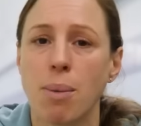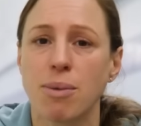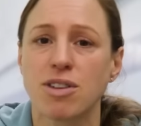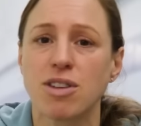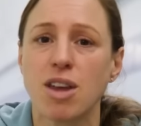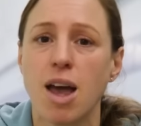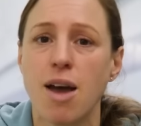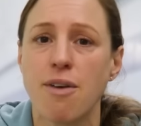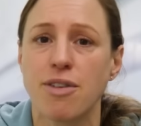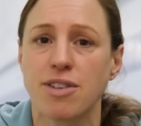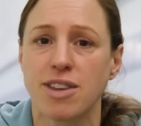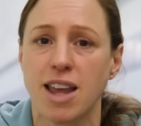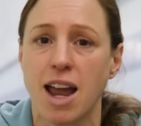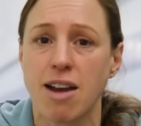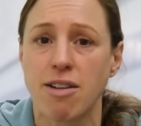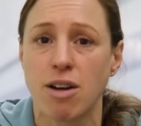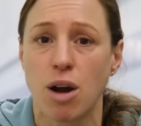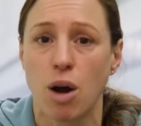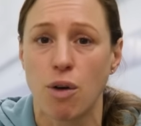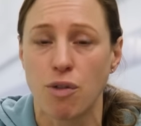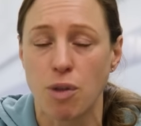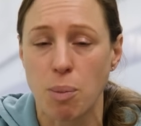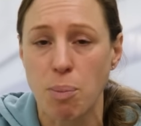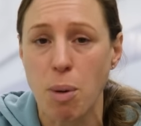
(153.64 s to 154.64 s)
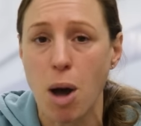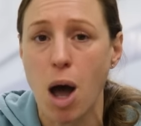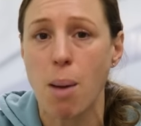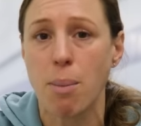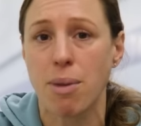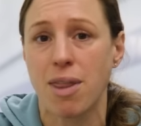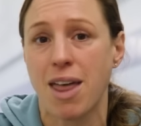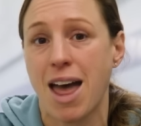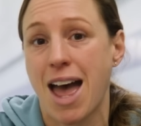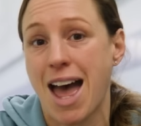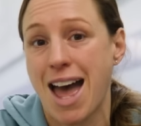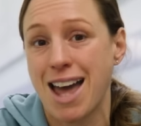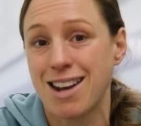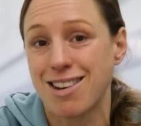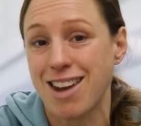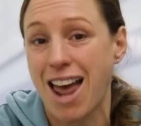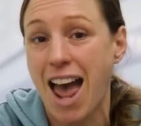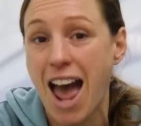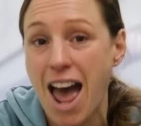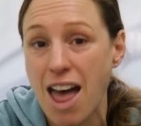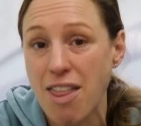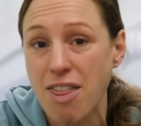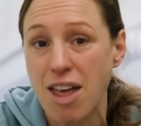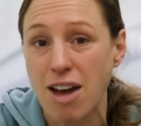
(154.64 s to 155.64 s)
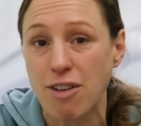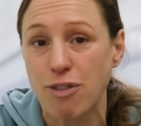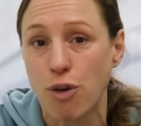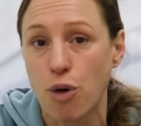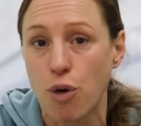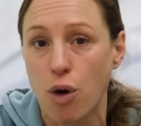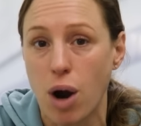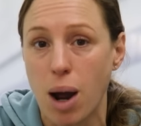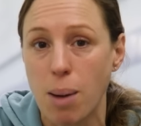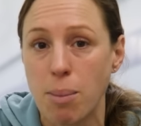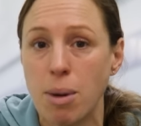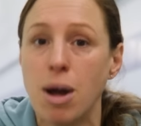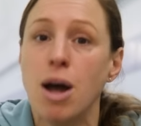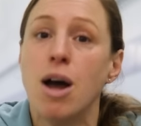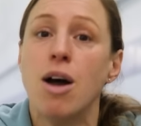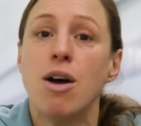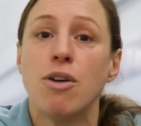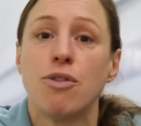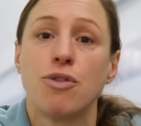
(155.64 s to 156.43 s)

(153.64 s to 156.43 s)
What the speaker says: up the surface area of the palm of the hand and that forearm